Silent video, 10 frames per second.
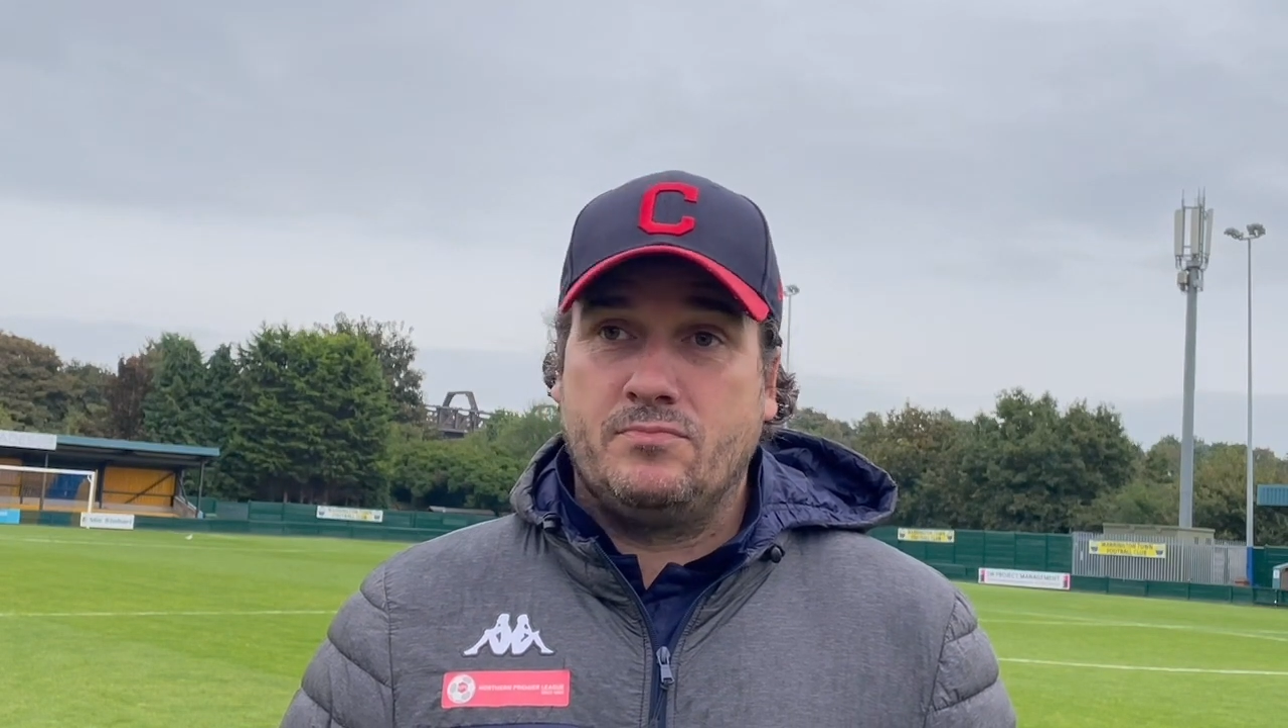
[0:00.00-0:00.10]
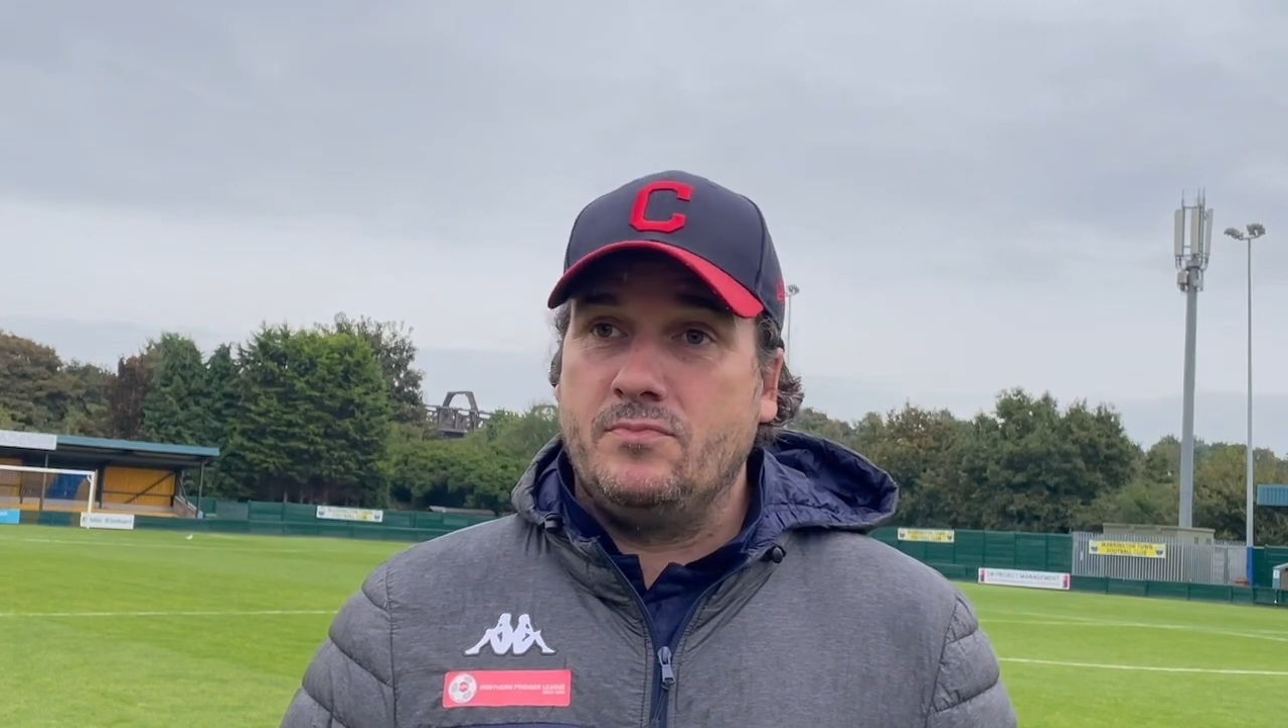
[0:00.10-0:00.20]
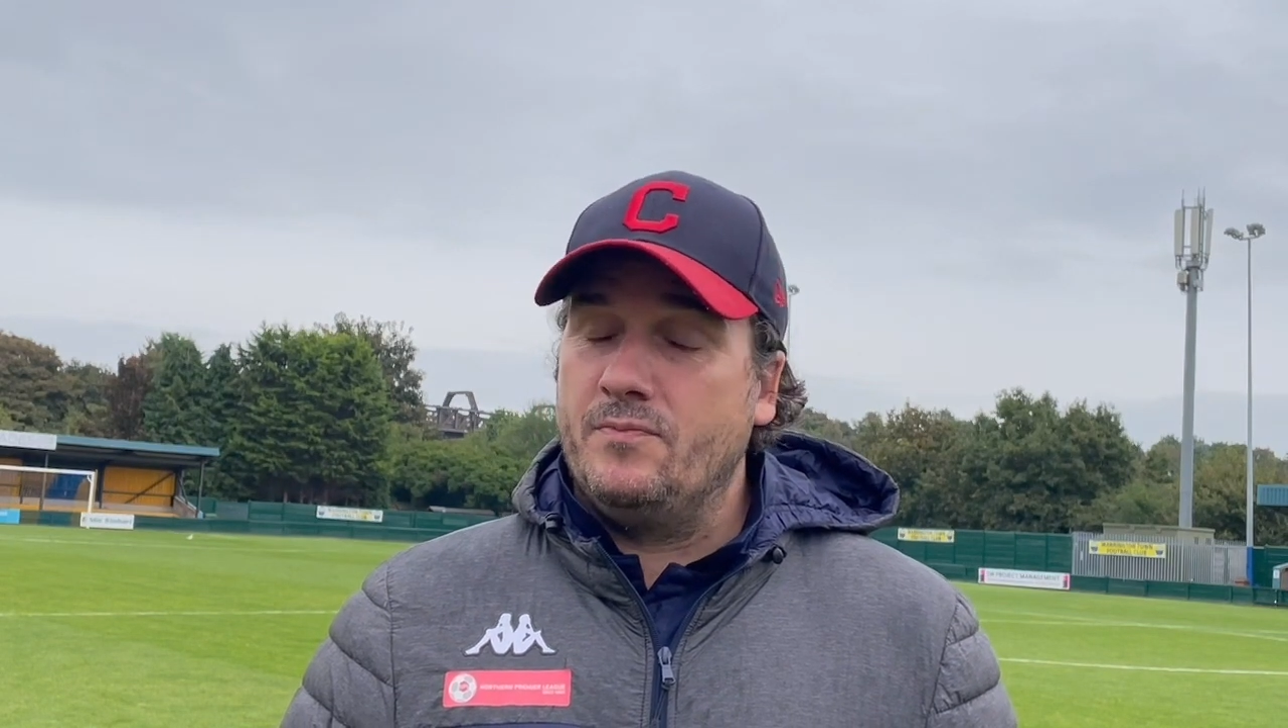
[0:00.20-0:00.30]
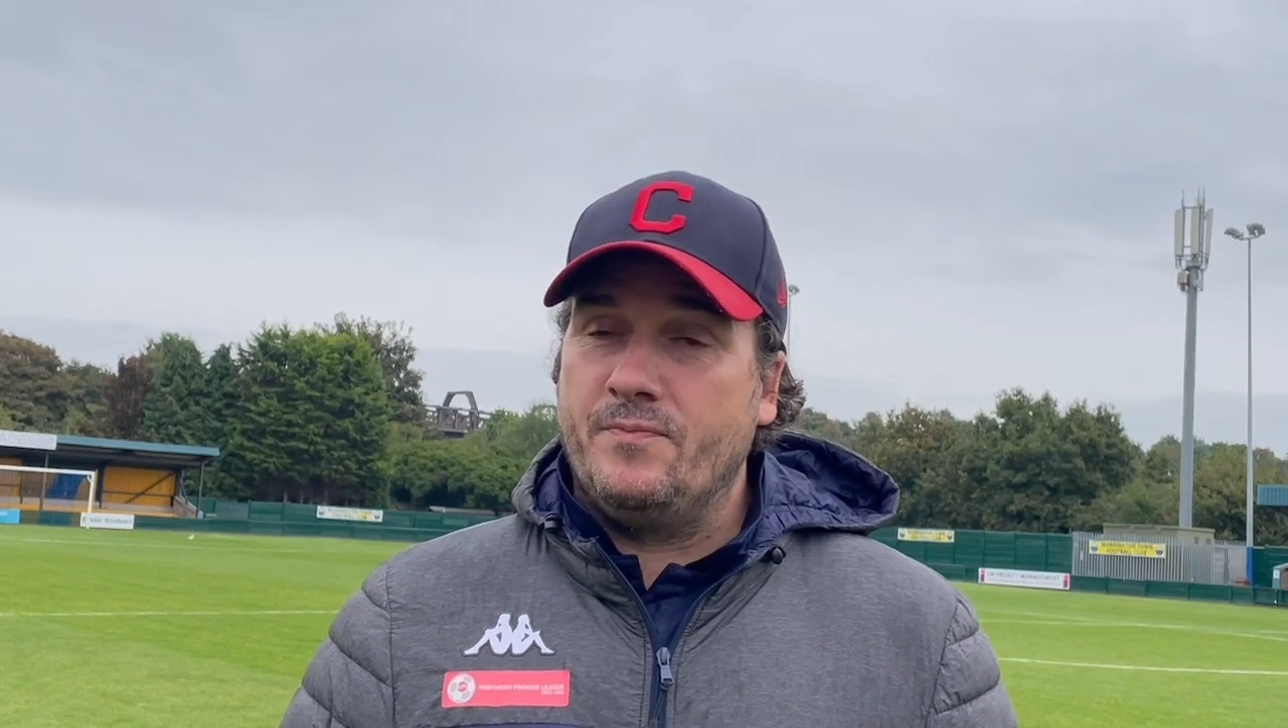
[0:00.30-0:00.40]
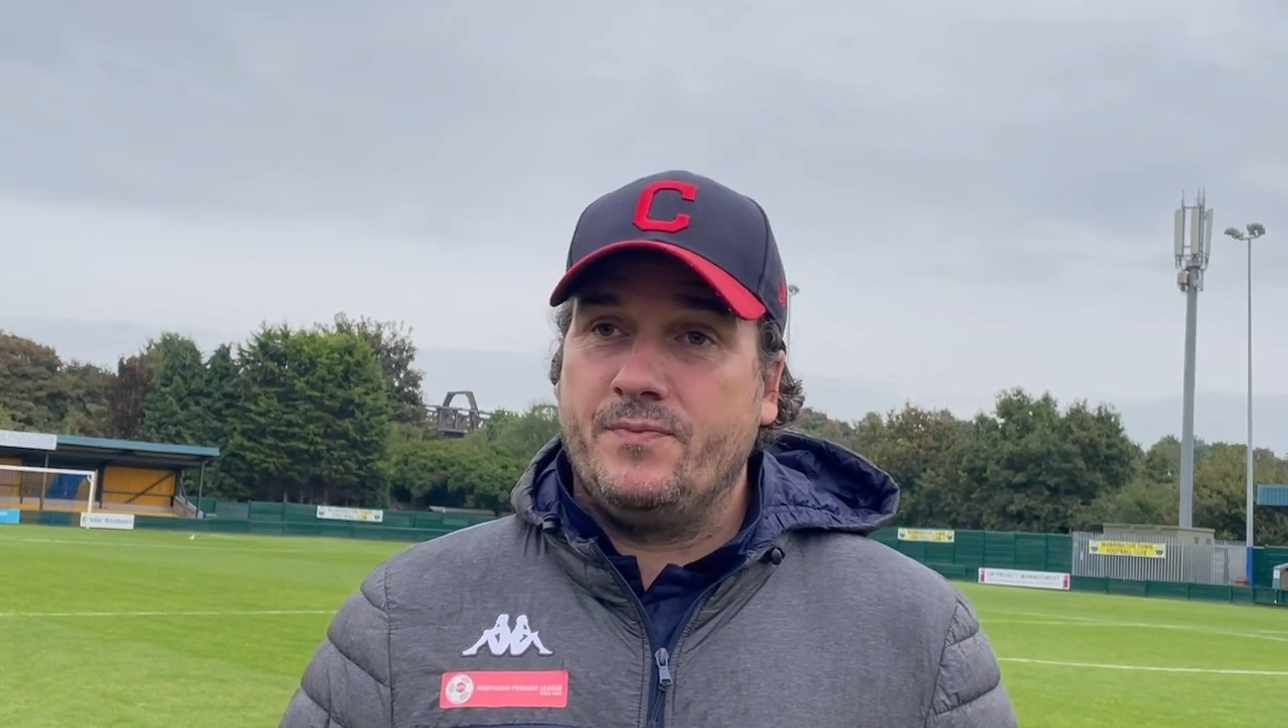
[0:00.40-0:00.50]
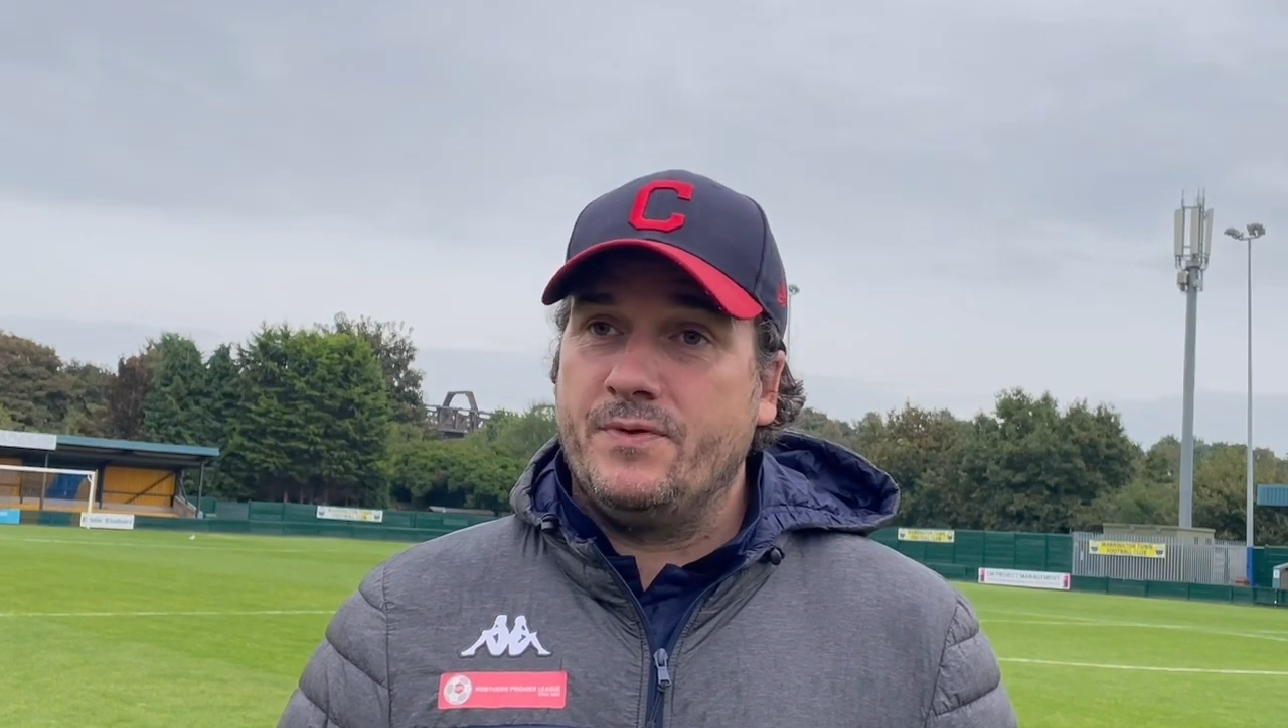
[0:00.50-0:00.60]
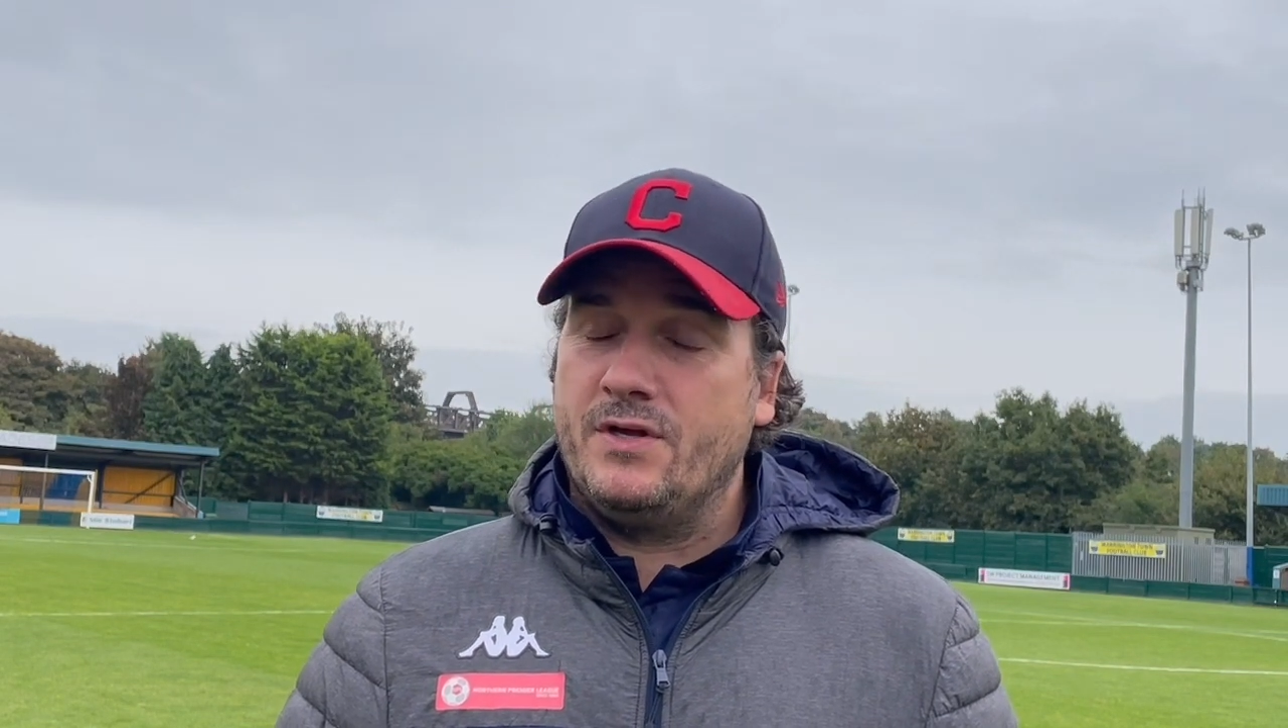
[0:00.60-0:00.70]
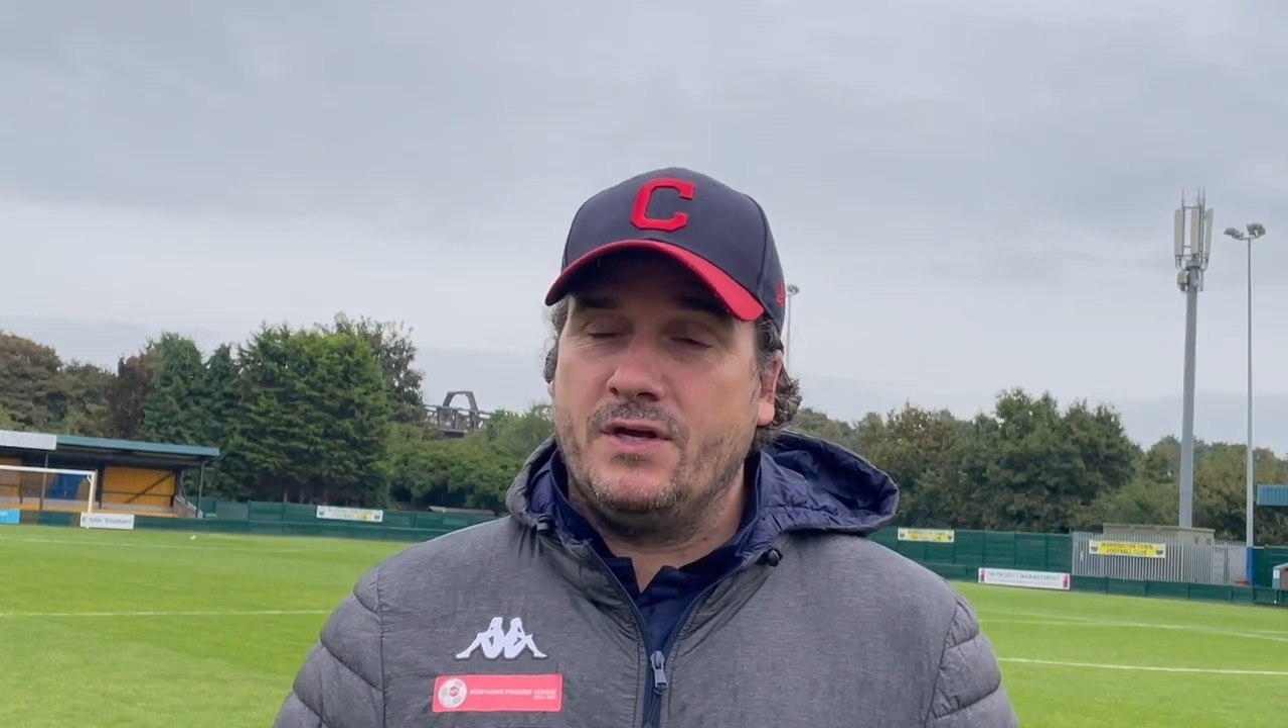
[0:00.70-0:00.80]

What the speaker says: had any rule like that